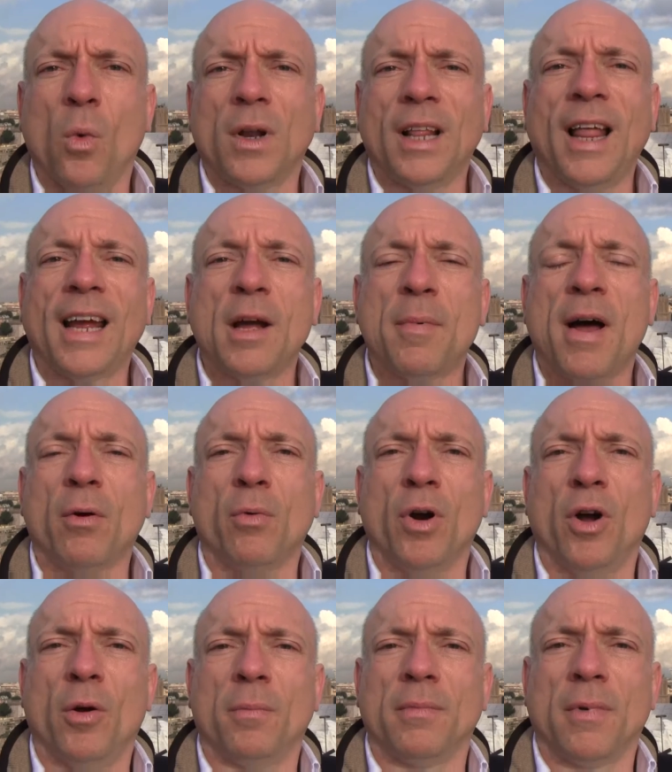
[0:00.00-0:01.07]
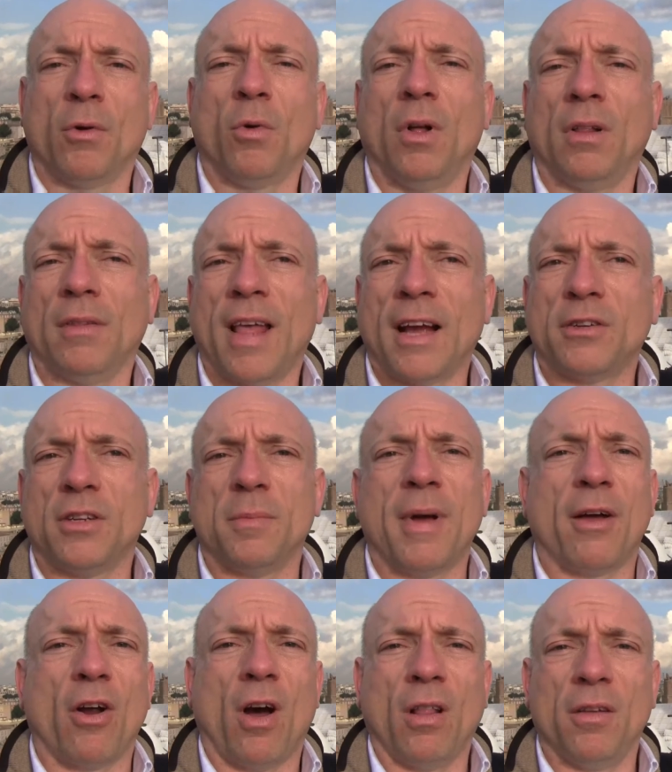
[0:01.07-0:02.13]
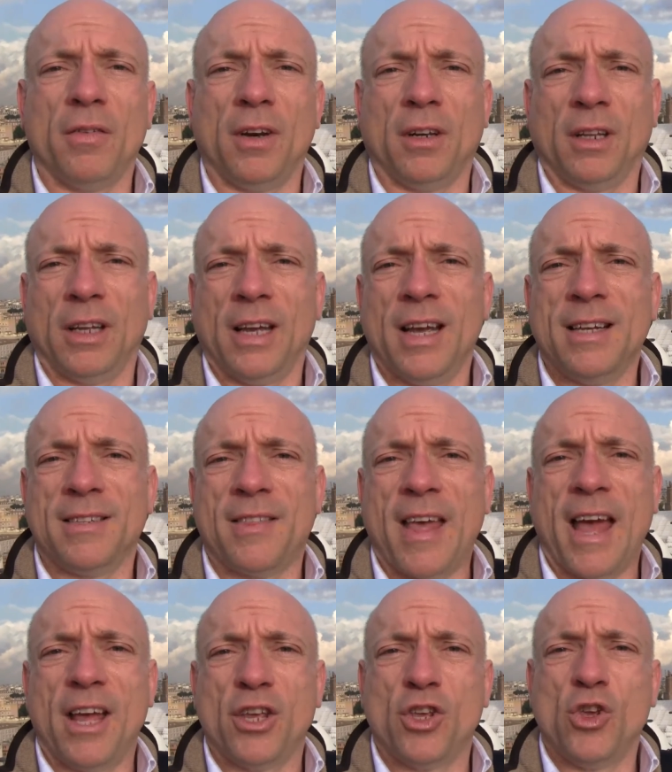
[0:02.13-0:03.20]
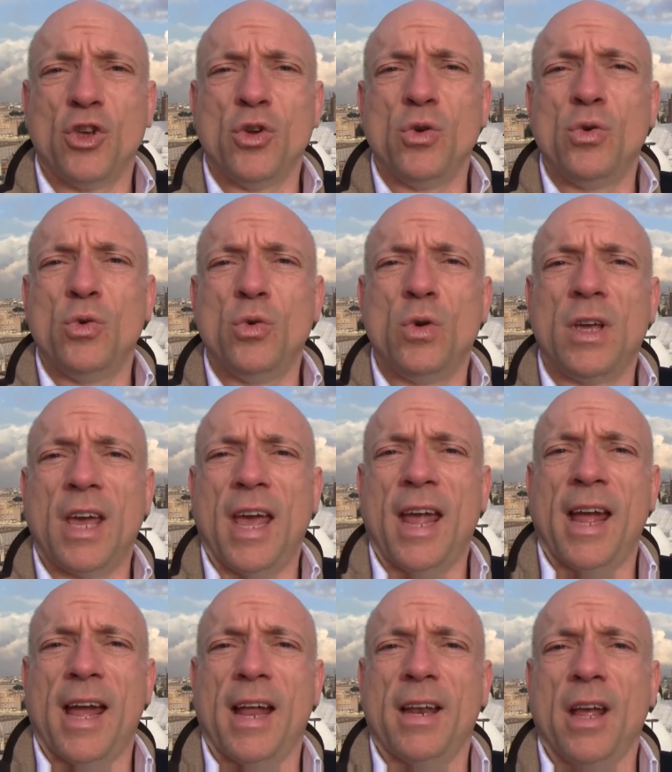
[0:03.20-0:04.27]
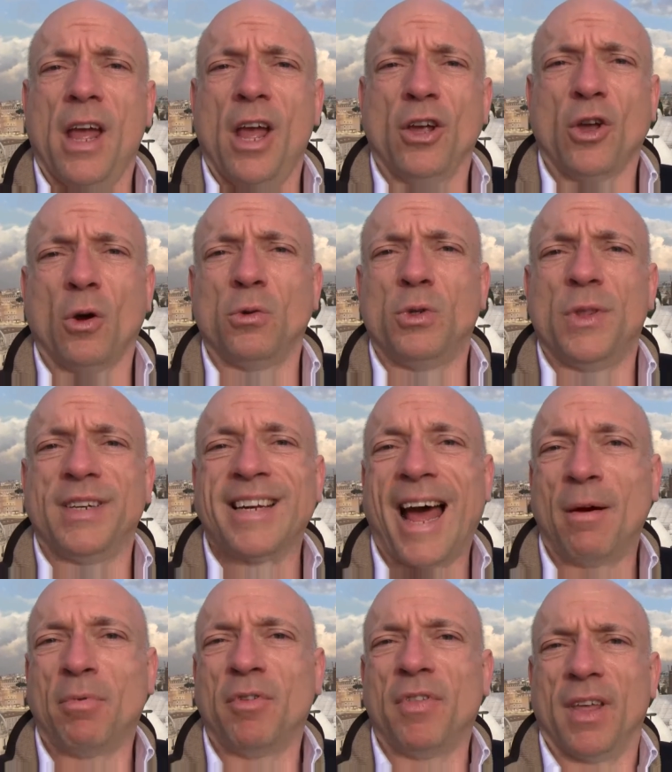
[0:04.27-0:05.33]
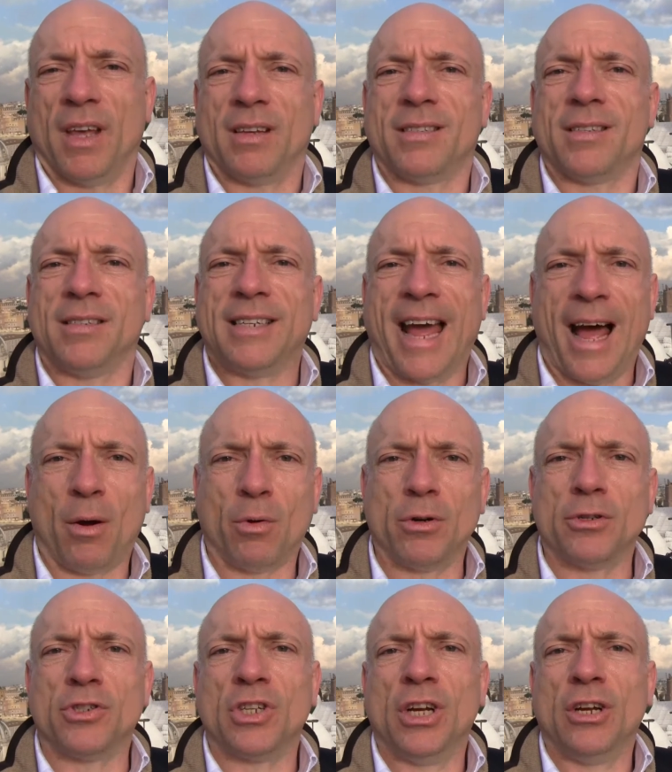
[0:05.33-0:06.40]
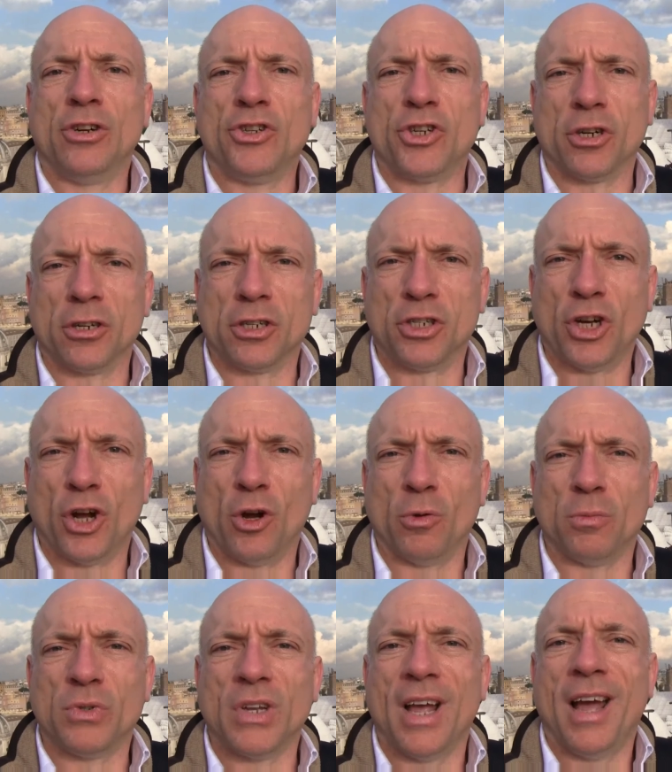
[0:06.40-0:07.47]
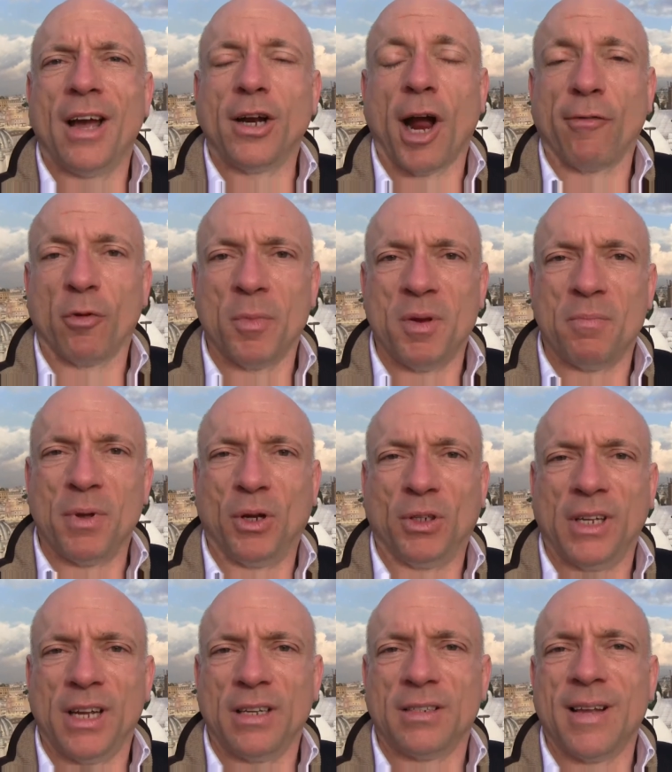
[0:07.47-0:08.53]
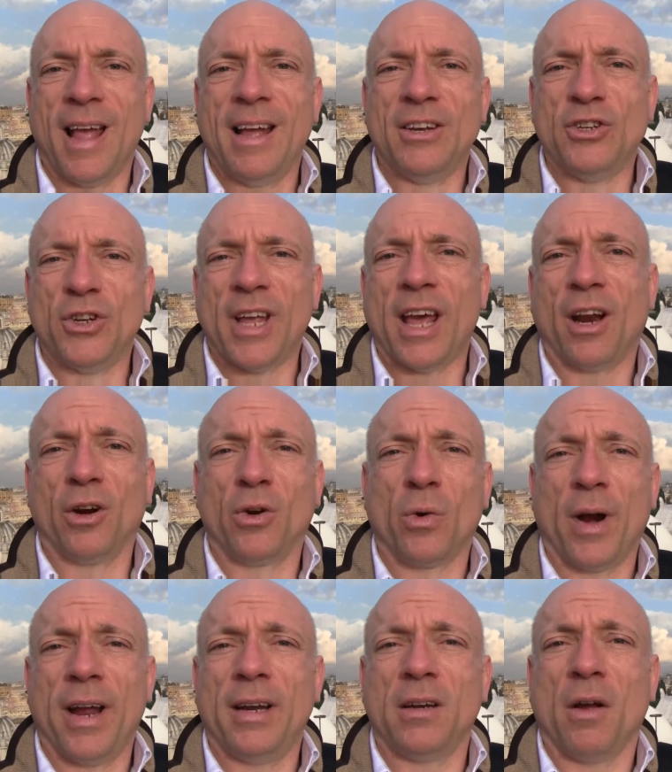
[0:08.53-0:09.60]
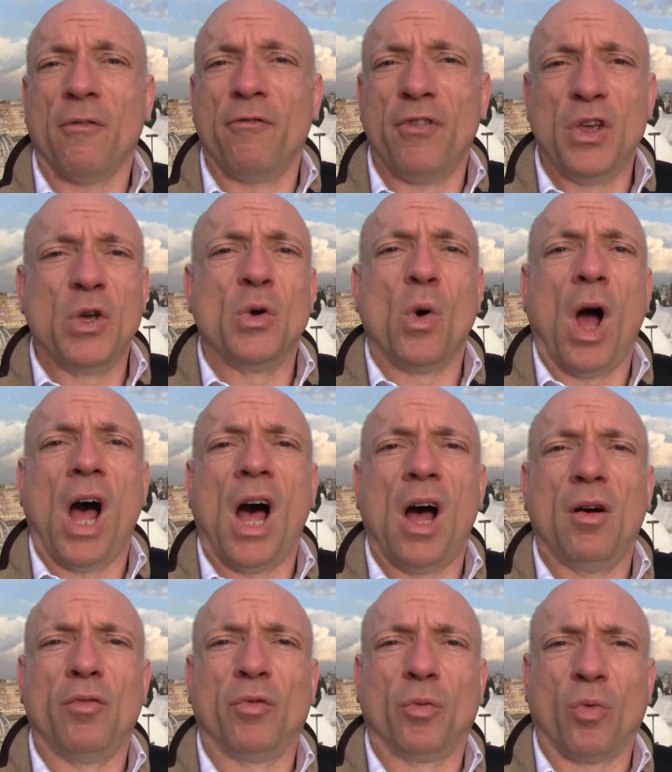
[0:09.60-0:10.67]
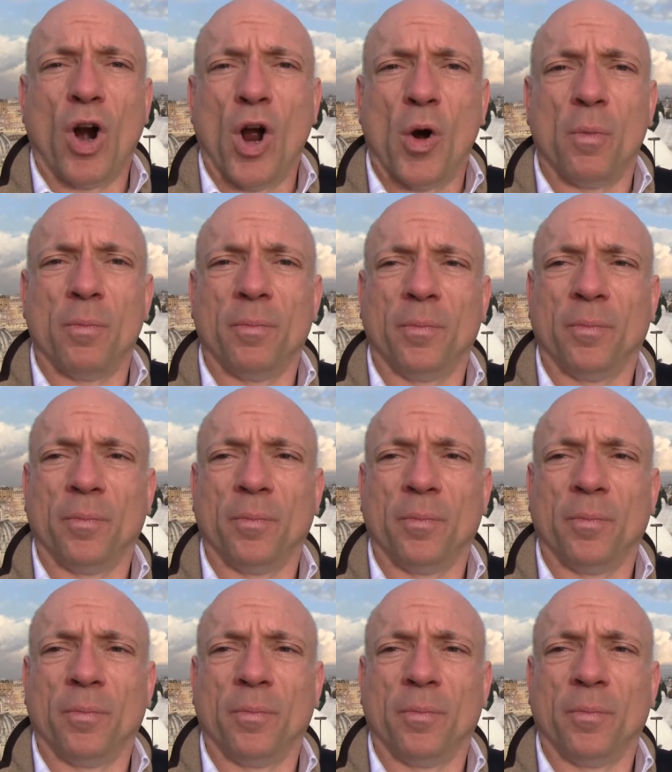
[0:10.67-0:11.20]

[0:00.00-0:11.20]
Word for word: What I like about Rome, well, actually about all of Italy, is that you can go to the top of things towers, church domes, government buildings to get a great view of Rome.